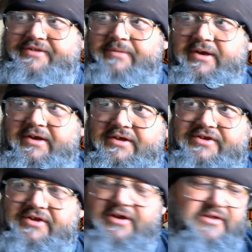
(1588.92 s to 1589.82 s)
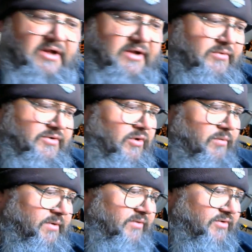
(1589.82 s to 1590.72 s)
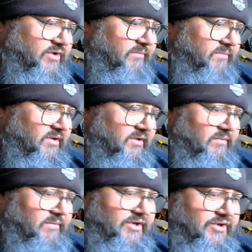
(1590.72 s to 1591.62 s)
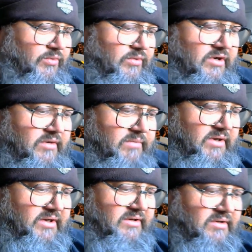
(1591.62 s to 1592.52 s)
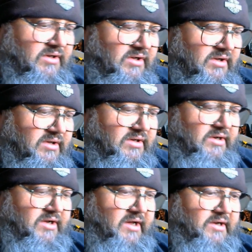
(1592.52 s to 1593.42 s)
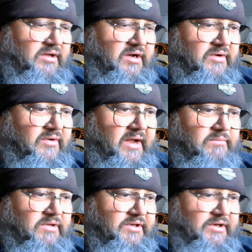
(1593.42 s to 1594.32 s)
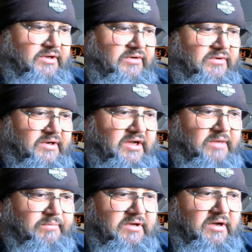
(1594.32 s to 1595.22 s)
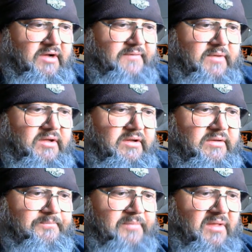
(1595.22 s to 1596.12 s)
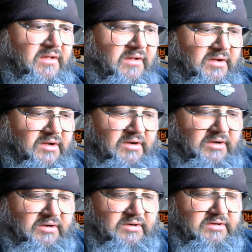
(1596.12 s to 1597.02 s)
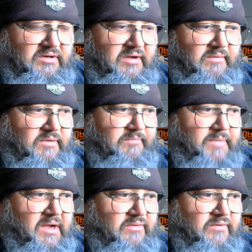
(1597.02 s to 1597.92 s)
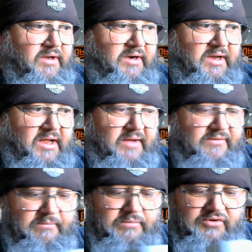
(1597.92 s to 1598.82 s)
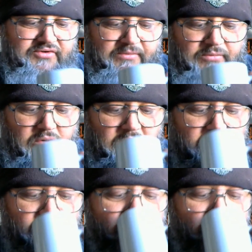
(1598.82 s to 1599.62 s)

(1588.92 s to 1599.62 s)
minutes, and I kind of was hoping it was going to be a little bit shorter, but kind of had a lot of rambling to do and a cup of coffee, and I'm about ready to have to brew some more.